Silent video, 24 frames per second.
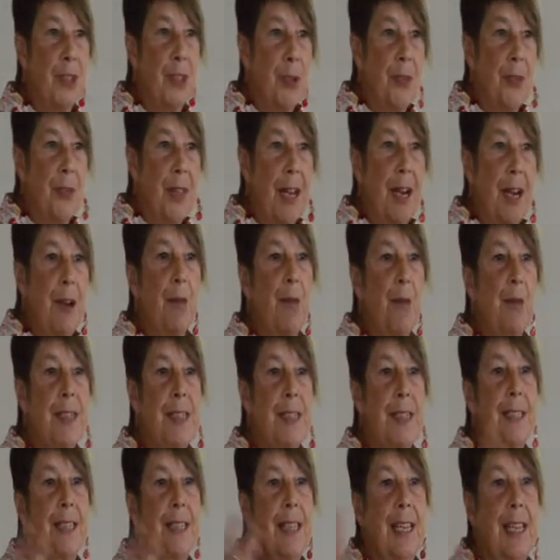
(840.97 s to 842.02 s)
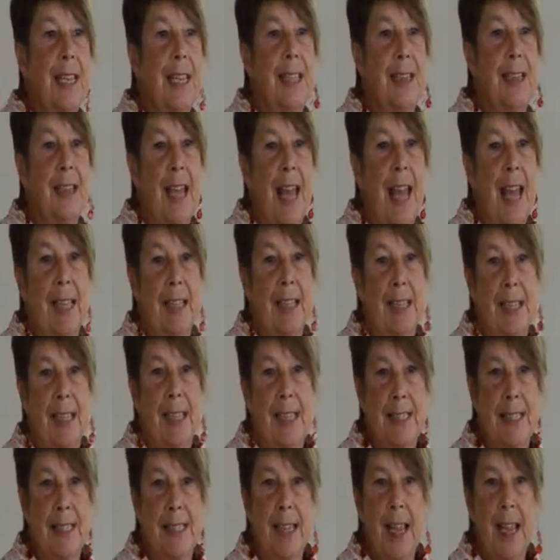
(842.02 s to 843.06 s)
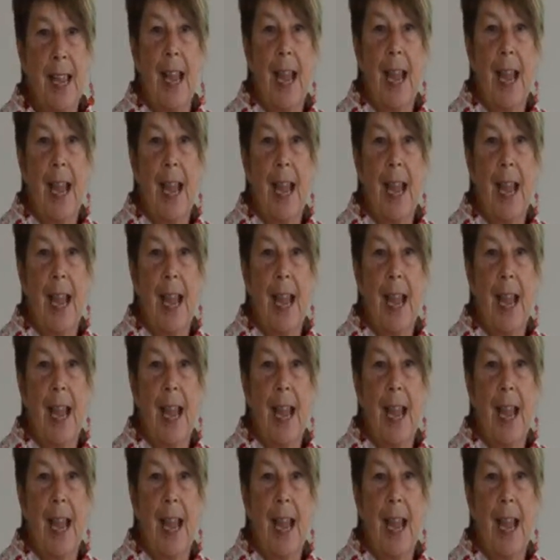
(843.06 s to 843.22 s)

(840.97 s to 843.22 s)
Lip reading: so there we see that this